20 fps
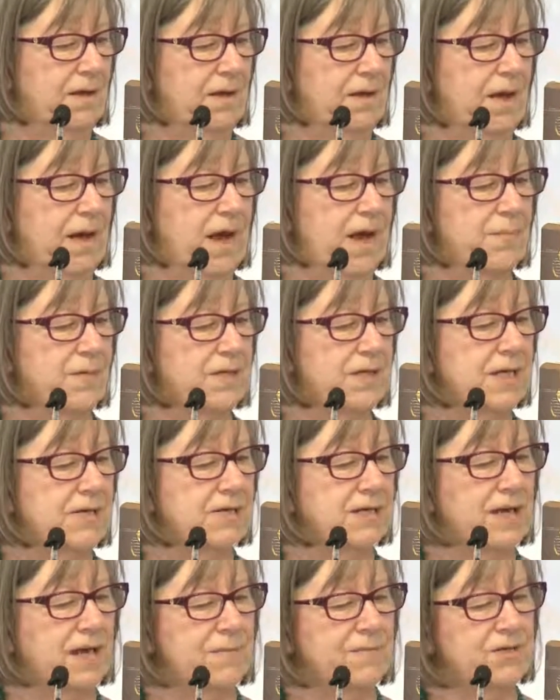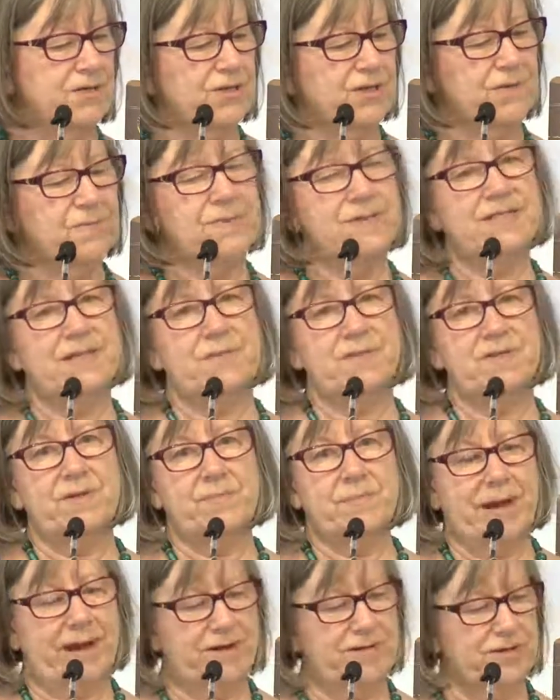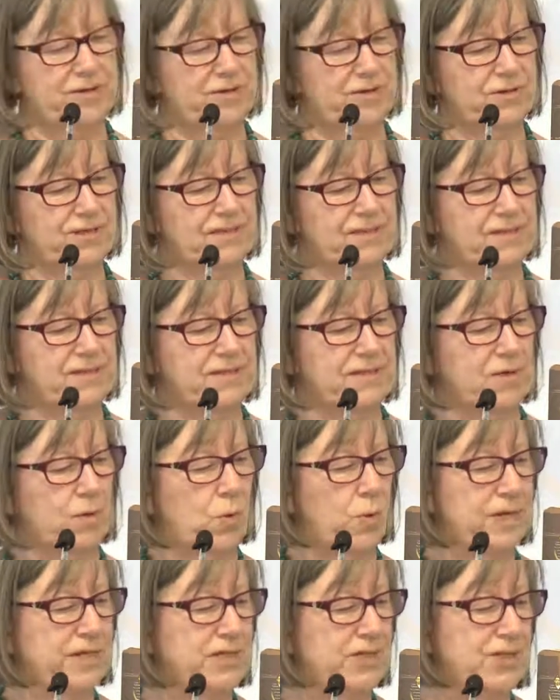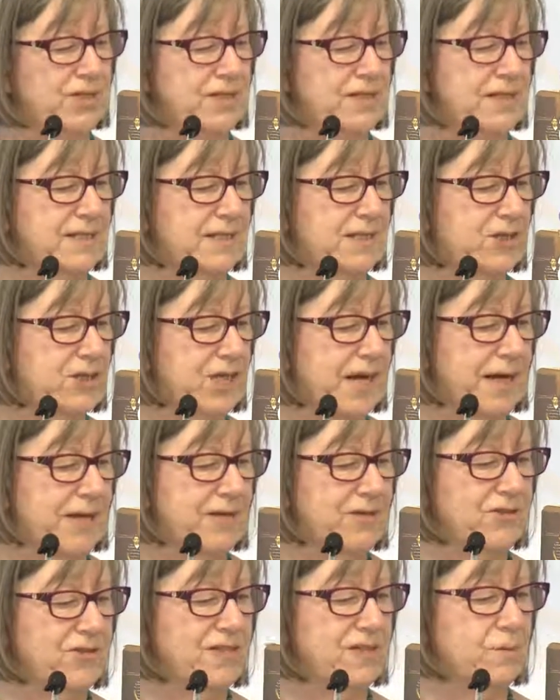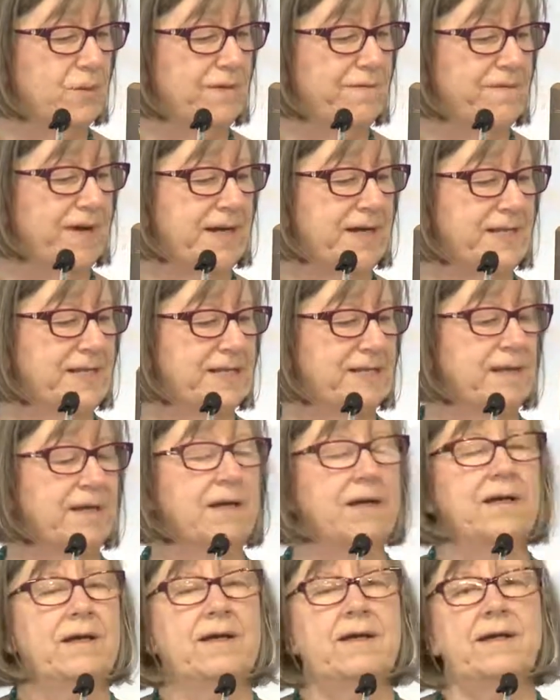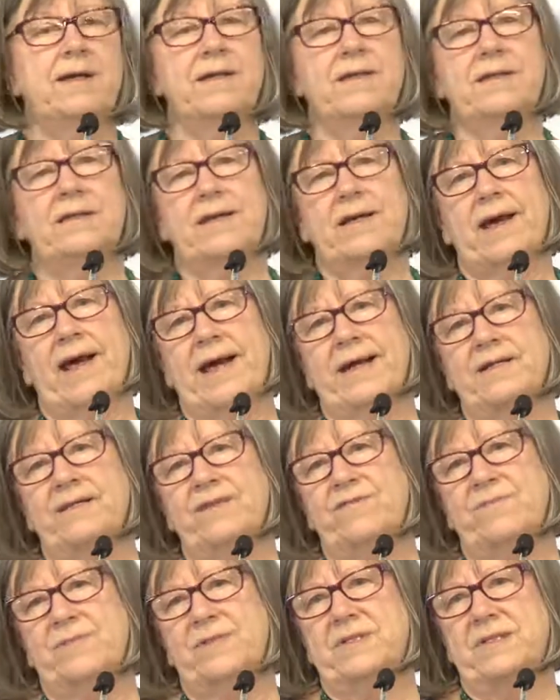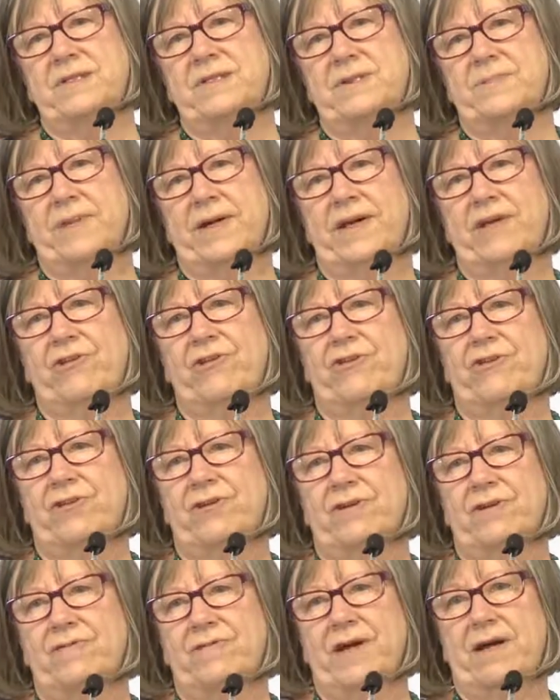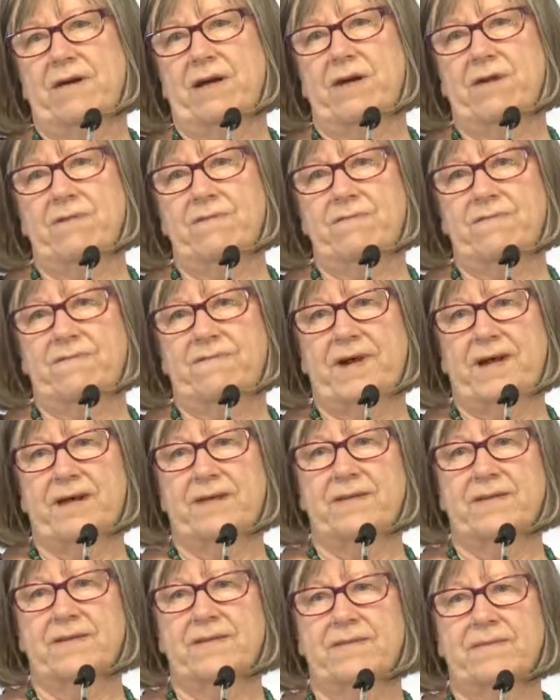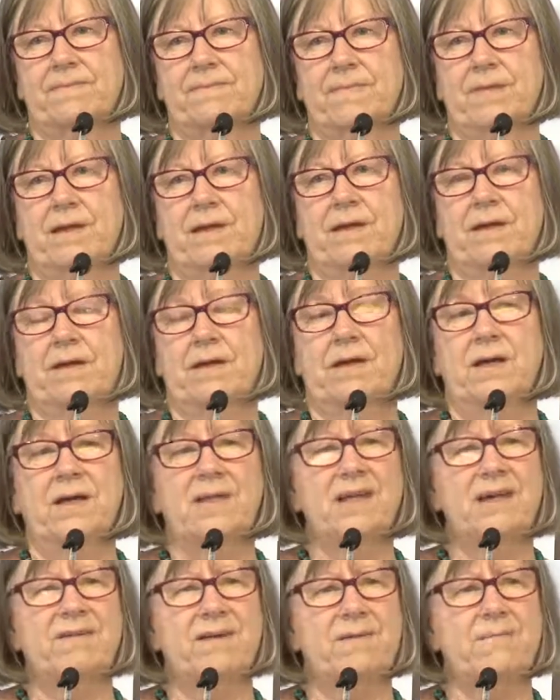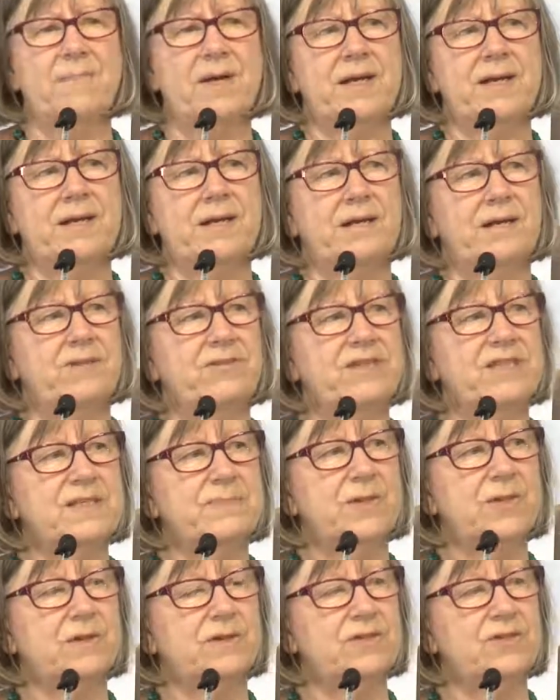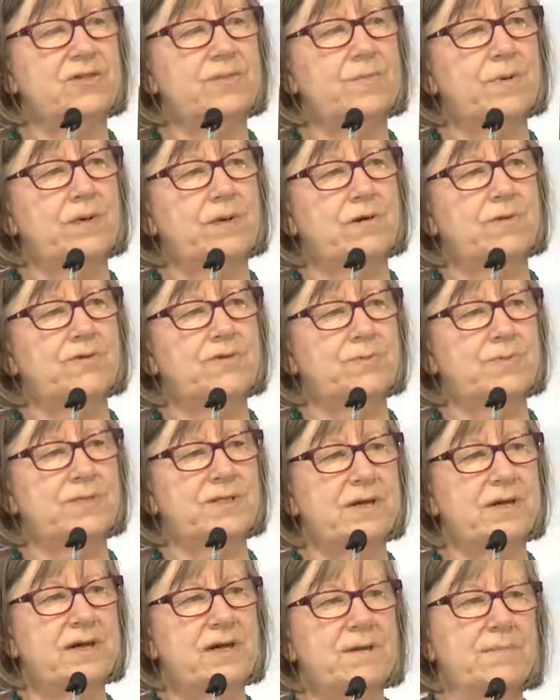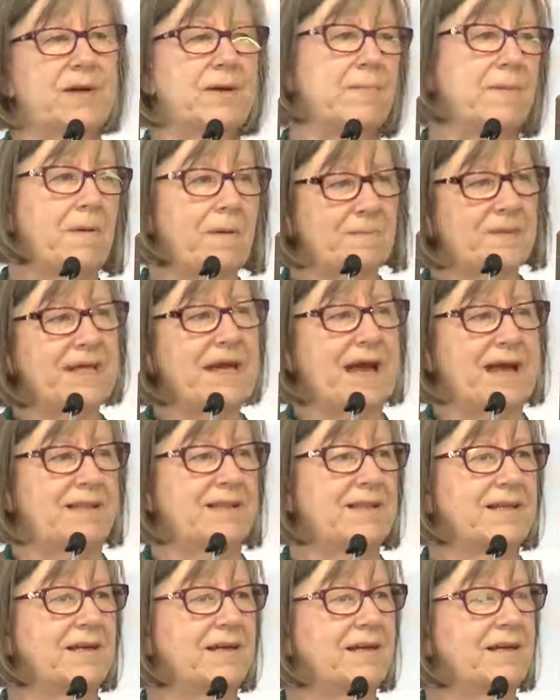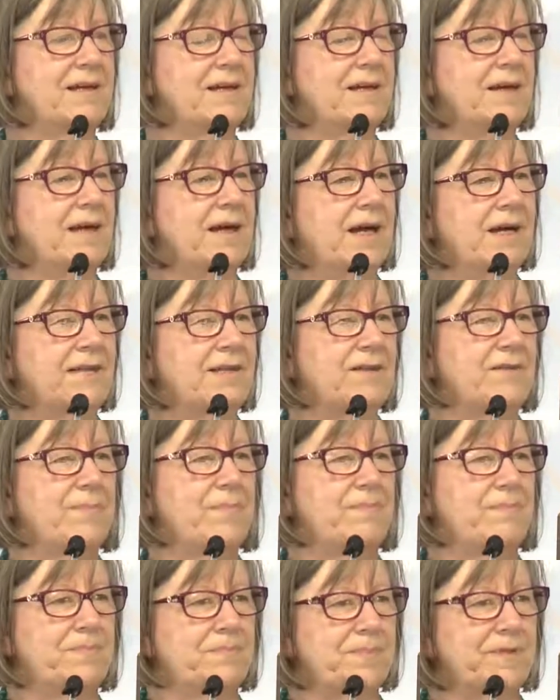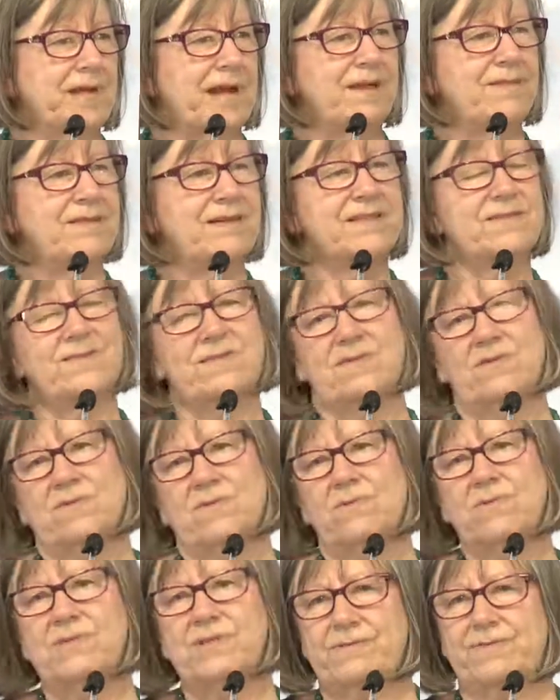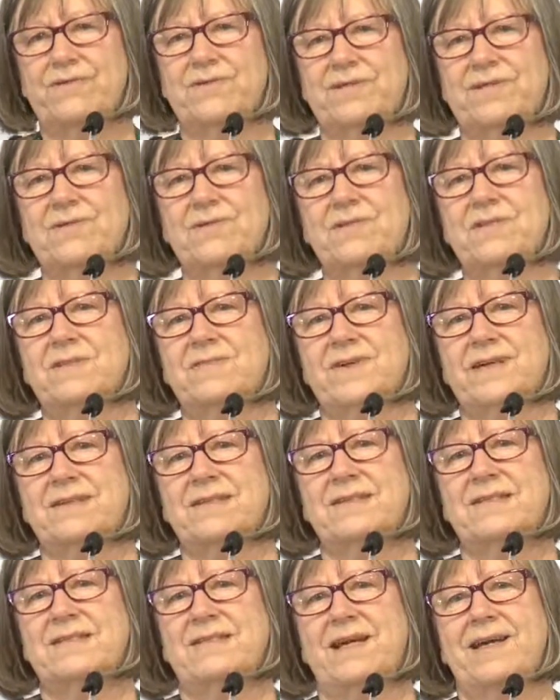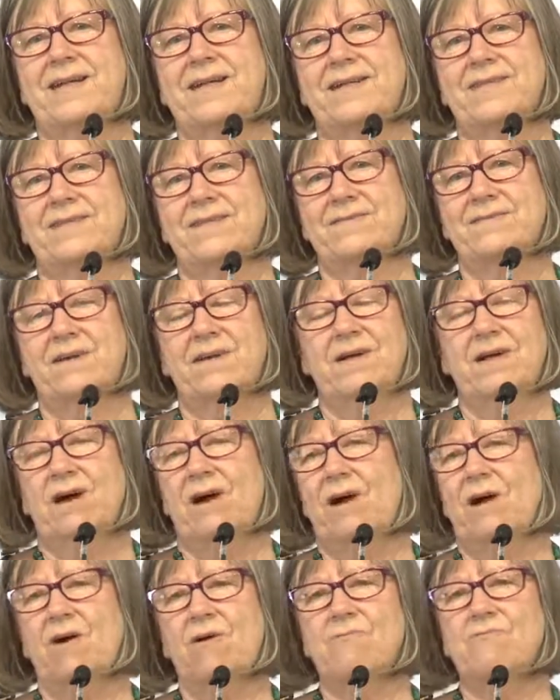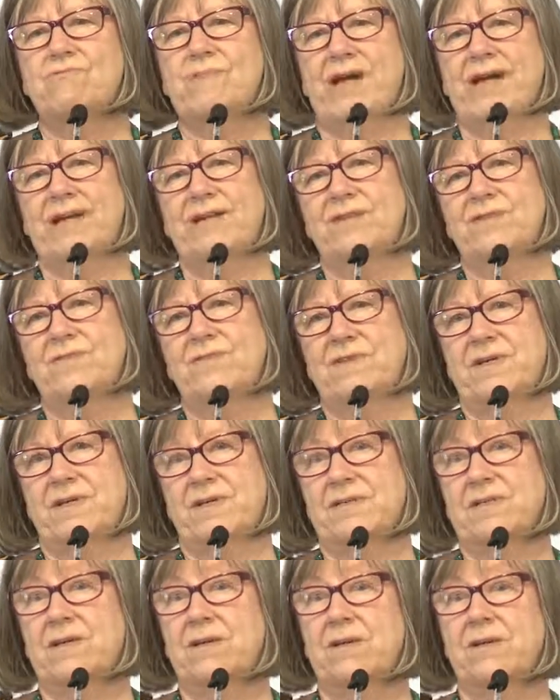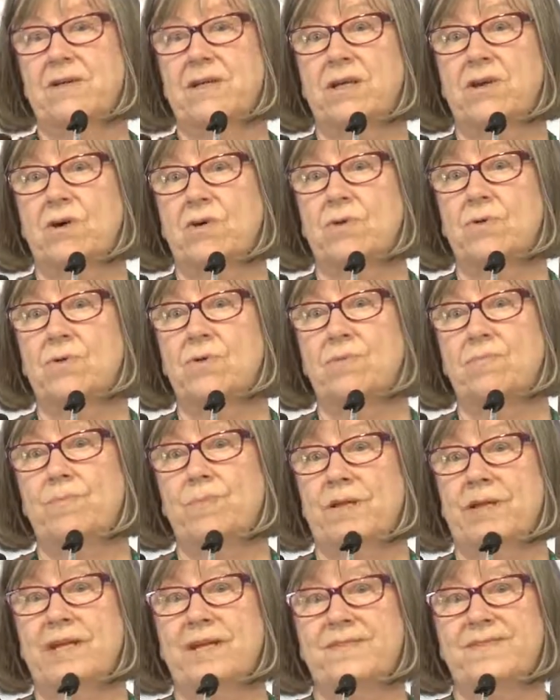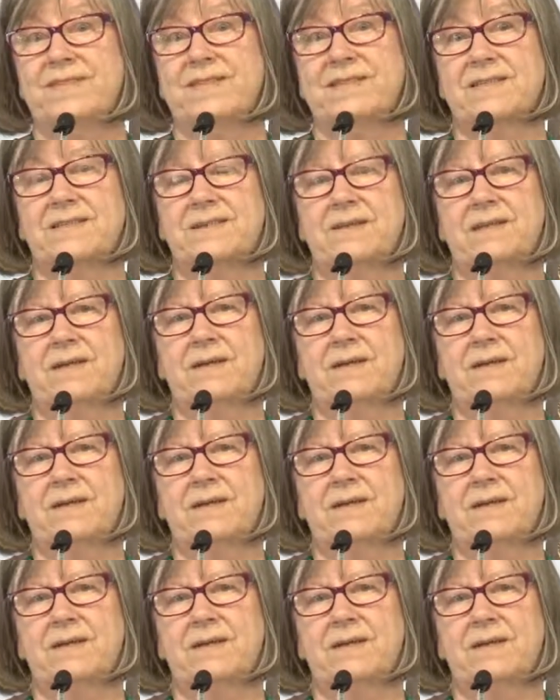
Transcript: And we need to come to terms with some of the paradoxes, the questions and challenges we face in the active participation of our own faith. And there are many, and just because you belong to I'm a Catholic, and there are Catholics with all different sorts of understandings of a whole range of things, including core beliefs.